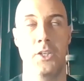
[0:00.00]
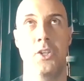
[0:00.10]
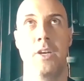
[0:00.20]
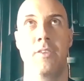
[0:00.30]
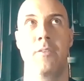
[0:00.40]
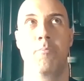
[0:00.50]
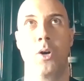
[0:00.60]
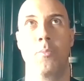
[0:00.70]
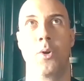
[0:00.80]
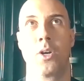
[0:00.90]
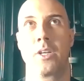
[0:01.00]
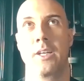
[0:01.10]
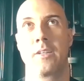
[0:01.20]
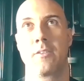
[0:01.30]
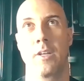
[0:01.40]
do you have any ballpark,
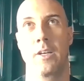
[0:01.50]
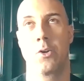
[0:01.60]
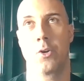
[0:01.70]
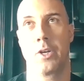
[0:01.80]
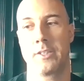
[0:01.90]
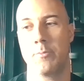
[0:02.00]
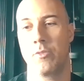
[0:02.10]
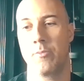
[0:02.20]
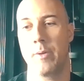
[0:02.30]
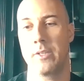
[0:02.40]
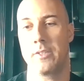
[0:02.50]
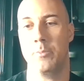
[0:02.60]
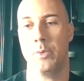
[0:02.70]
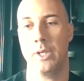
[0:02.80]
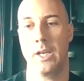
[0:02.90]
or an example of maybe a
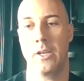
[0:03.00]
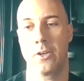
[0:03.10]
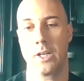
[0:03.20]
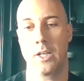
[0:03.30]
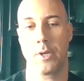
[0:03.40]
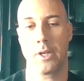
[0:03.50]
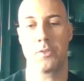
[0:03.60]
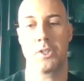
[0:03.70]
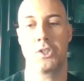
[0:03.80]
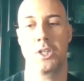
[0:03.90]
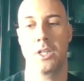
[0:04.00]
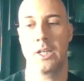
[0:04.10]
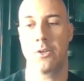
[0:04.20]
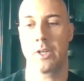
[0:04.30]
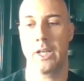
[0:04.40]
CPA or cost per acquisition
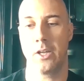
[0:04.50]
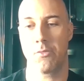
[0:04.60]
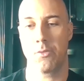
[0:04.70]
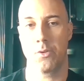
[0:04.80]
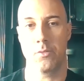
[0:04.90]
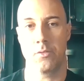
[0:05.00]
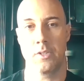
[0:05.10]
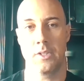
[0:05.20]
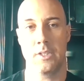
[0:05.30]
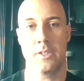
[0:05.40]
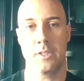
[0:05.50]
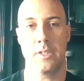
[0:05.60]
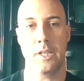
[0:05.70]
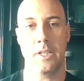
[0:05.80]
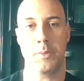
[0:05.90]
that you're getting through
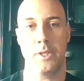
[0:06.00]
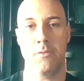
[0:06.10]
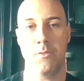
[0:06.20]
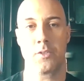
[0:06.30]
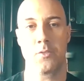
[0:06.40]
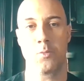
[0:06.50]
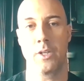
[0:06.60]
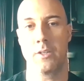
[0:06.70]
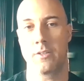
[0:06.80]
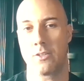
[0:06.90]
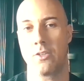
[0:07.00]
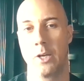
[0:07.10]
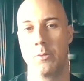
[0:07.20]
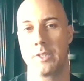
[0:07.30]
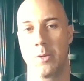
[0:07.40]
DSP versus what the
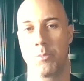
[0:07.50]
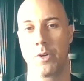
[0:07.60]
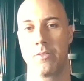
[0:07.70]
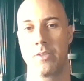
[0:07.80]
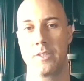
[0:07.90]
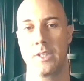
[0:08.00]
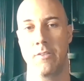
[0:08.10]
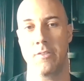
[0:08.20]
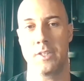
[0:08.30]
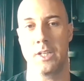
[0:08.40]
client was getting previously? Have you seen